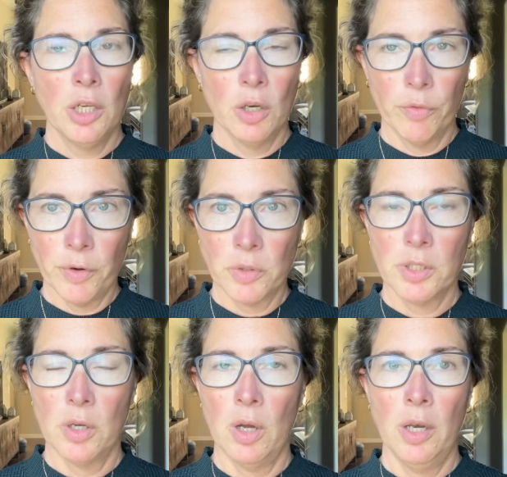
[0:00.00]
Focus
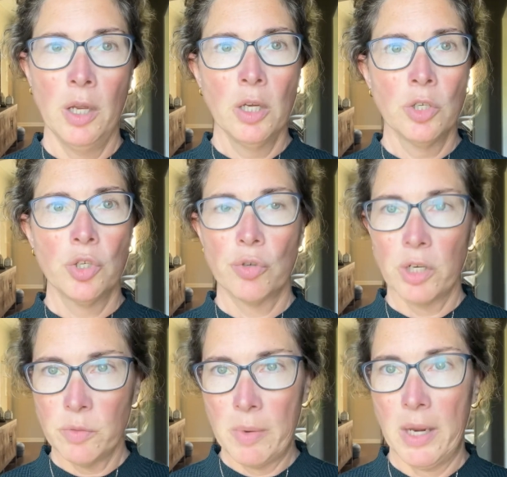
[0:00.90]
on
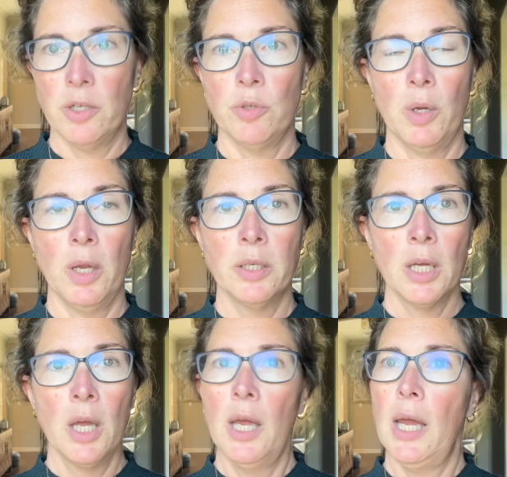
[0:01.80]
stress management
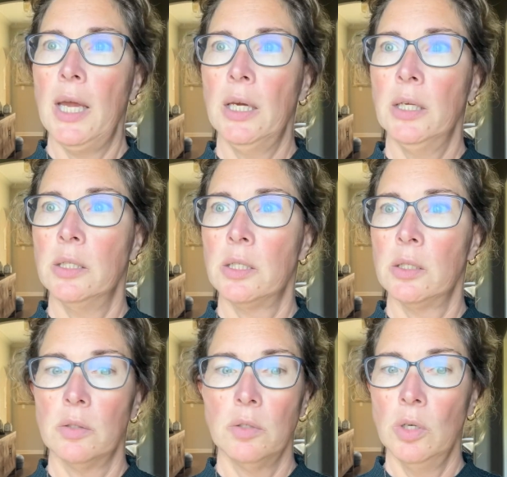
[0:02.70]

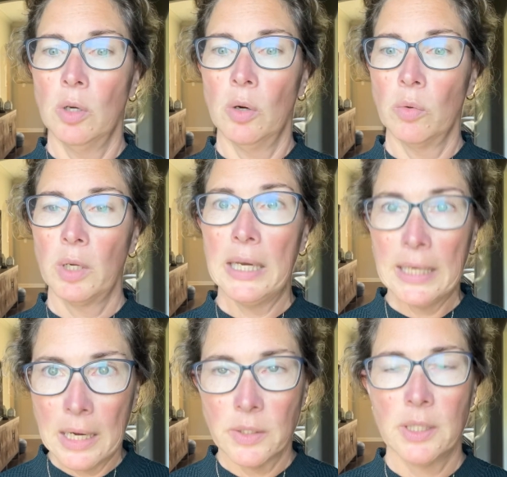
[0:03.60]
and, getting
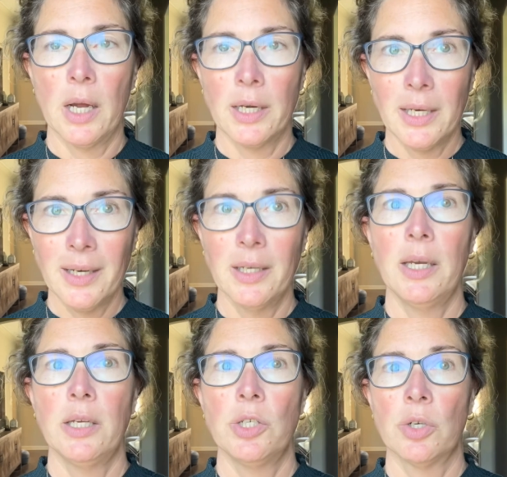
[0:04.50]
outside, getting in
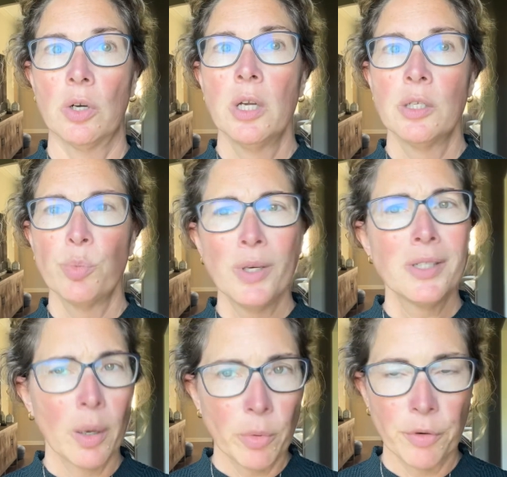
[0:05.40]
nature, spending
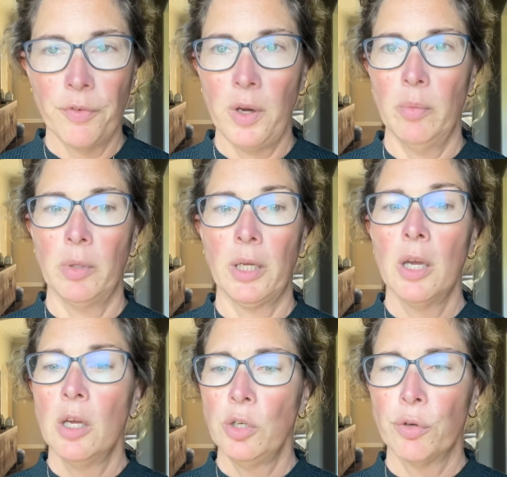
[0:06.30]
time with your family,
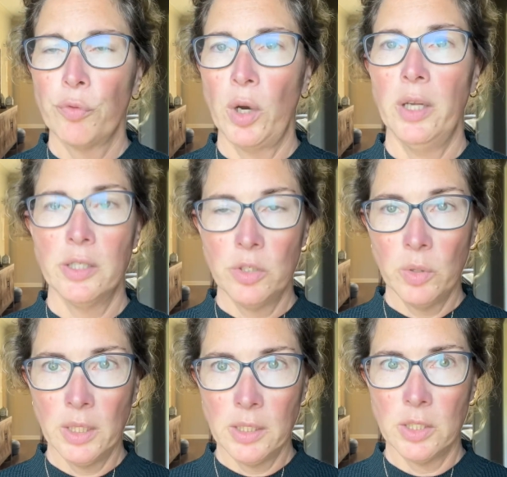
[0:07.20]
your friends,
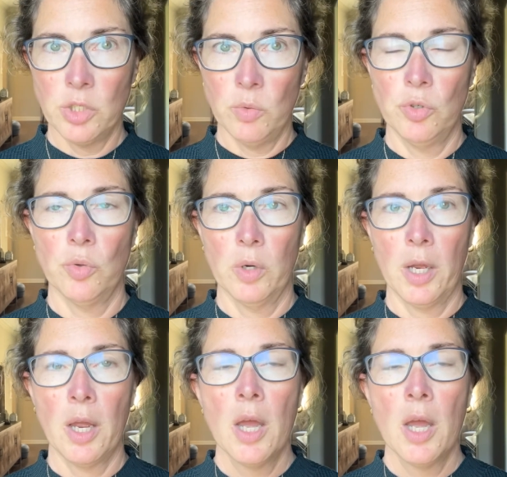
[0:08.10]
doing things that you enjoy.